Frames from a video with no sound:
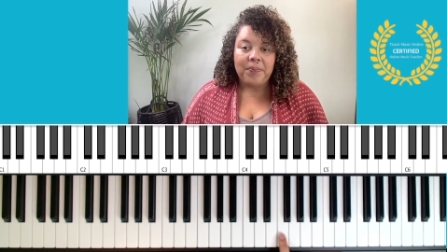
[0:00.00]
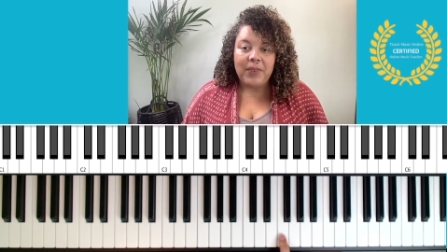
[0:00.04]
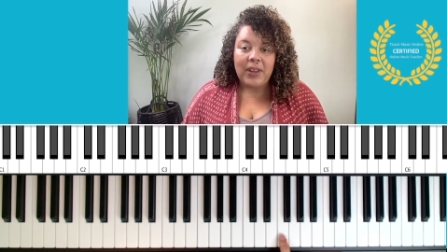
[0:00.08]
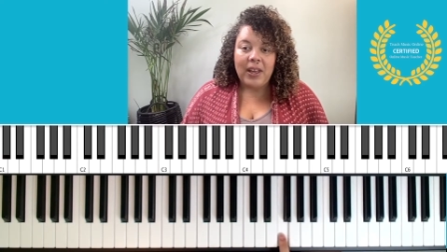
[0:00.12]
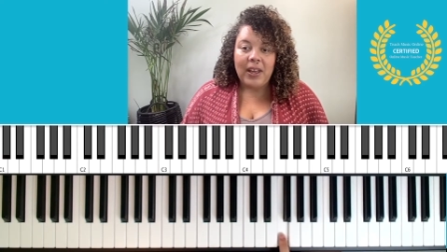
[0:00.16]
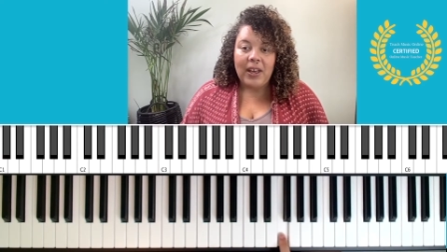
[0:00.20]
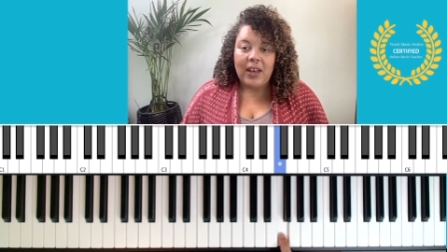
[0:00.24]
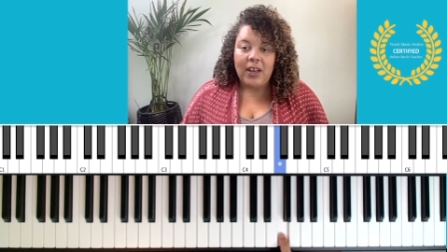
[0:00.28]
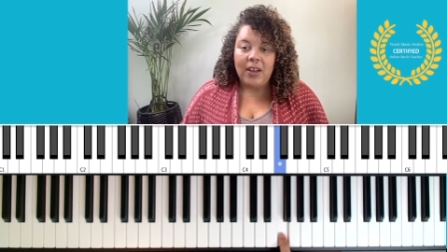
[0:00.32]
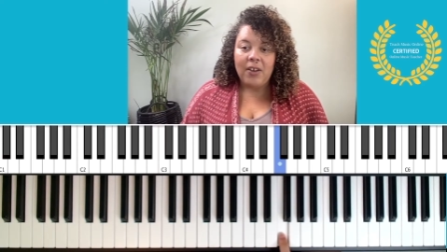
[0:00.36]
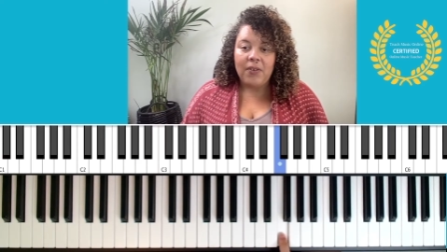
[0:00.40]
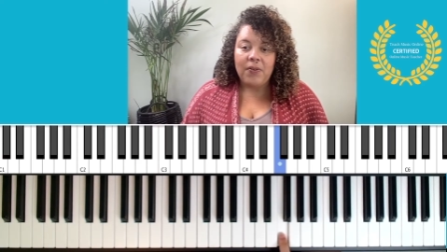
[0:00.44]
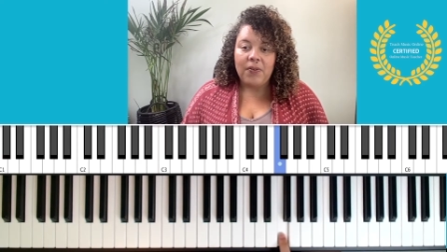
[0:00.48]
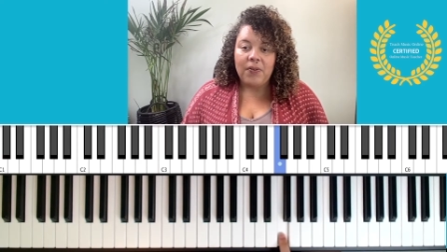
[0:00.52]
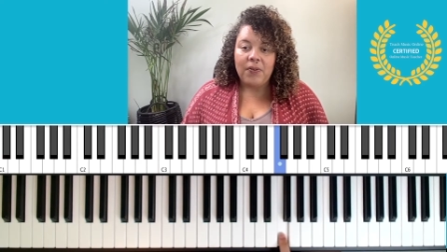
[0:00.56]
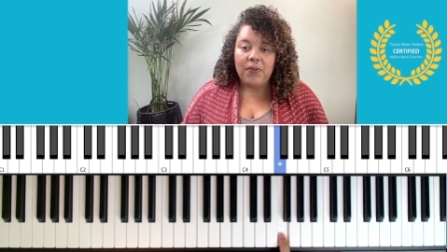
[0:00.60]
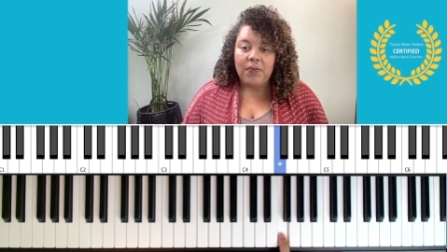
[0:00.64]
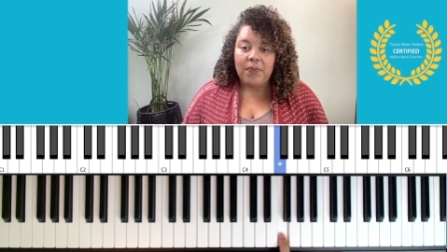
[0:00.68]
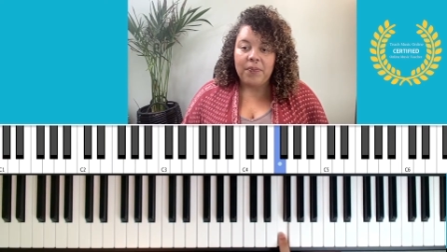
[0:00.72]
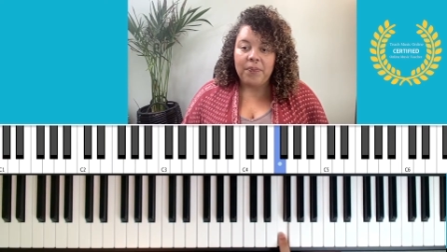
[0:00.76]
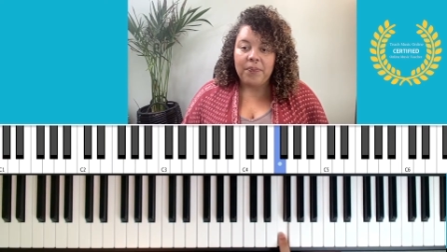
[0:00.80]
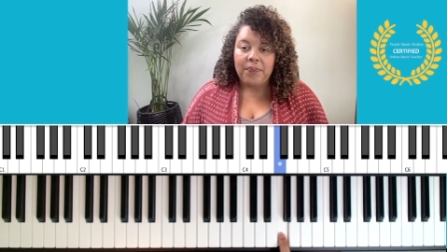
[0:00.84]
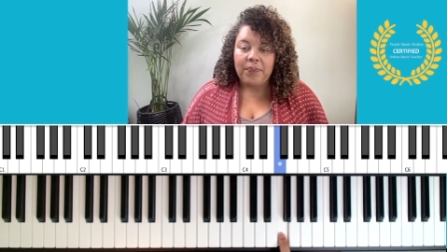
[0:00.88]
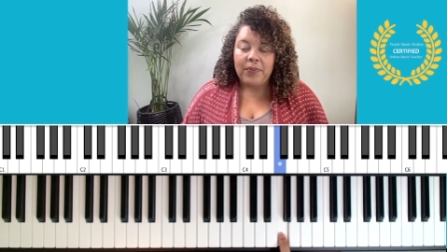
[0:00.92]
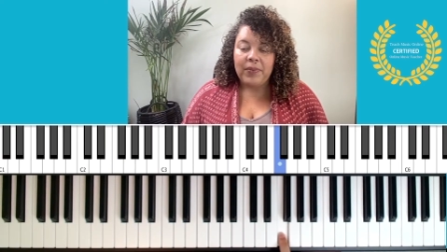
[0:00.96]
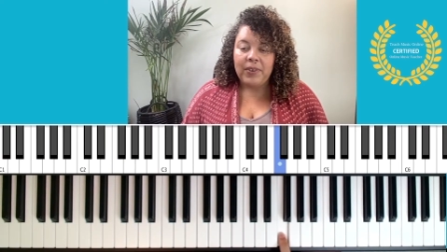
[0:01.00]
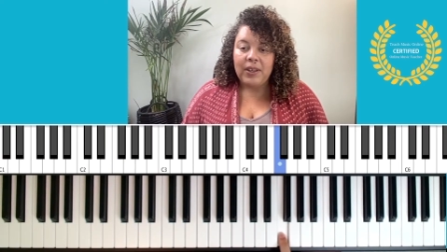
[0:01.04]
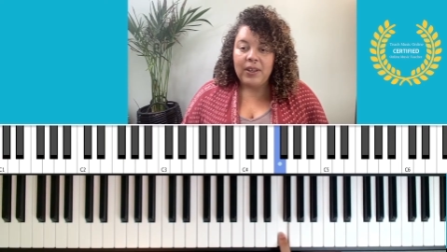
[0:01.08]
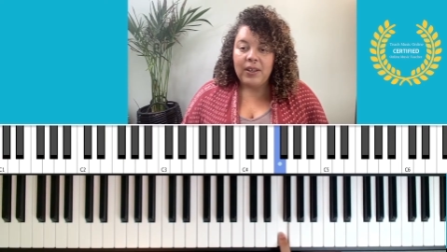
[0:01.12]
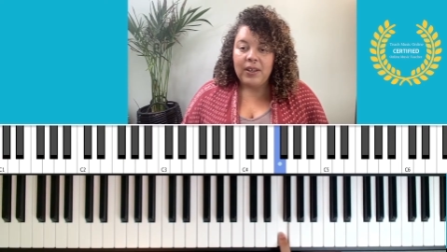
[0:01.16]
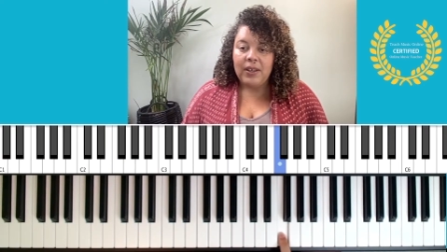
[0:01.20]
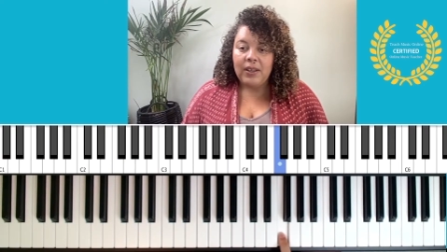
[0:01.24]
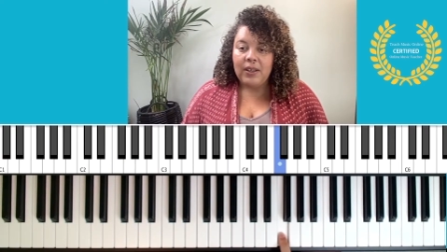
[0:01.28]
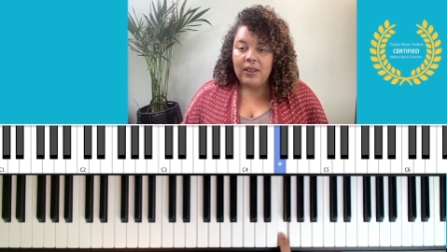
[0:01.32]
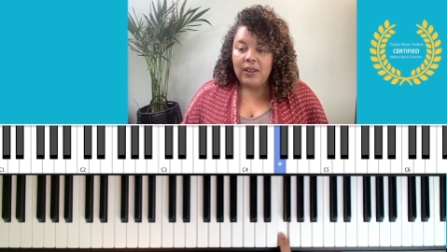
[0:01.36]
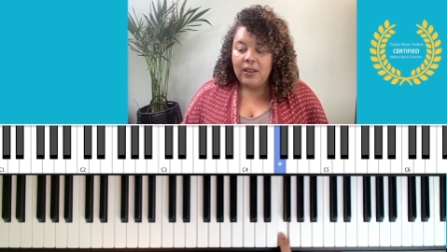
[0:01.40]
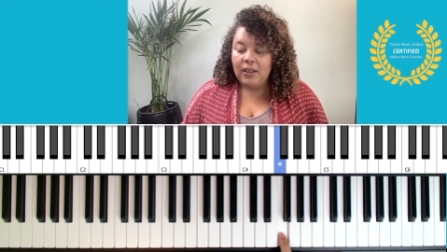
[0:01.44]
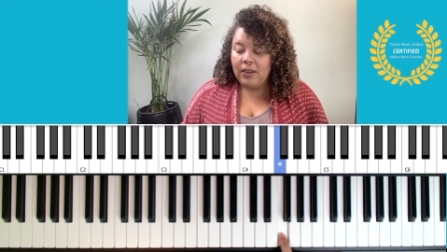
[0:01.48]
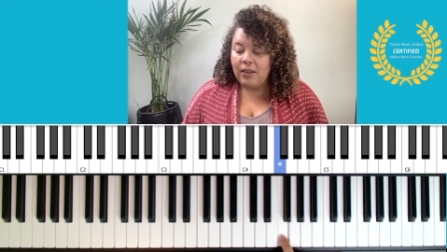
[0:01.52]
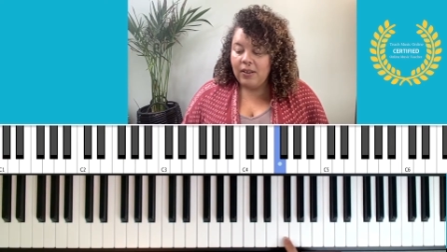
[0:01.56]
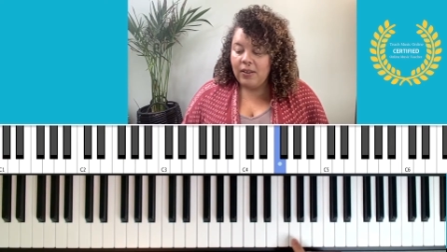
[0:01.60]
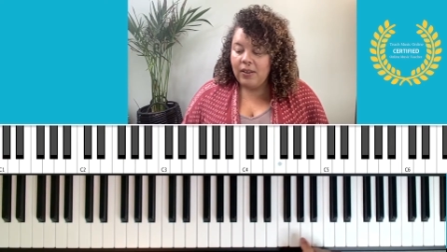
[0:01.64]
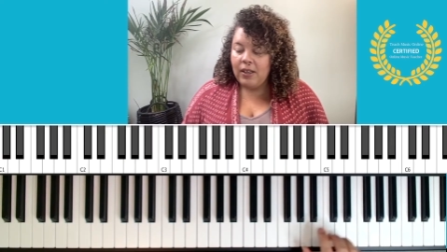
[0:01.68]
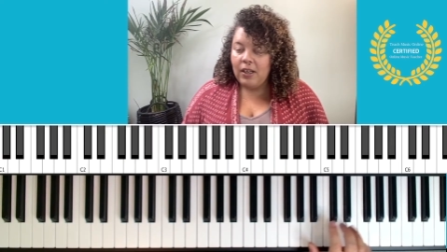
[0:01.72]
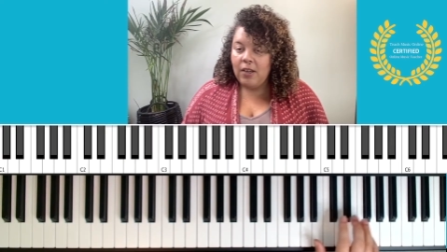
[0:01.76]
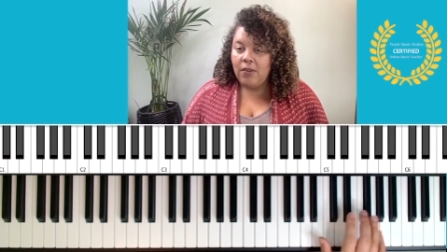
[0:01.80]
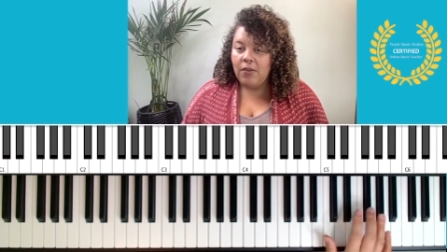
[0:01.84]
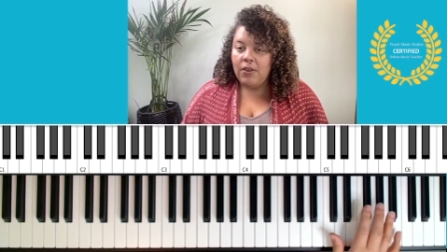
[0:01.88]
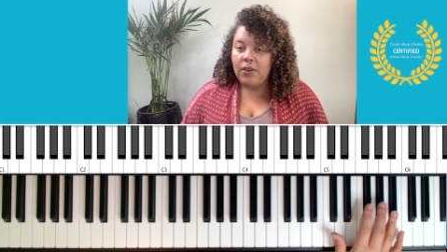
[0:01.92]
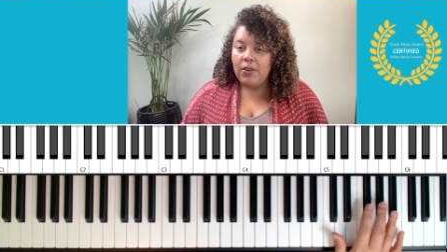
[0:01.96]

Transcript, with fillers: F, then I have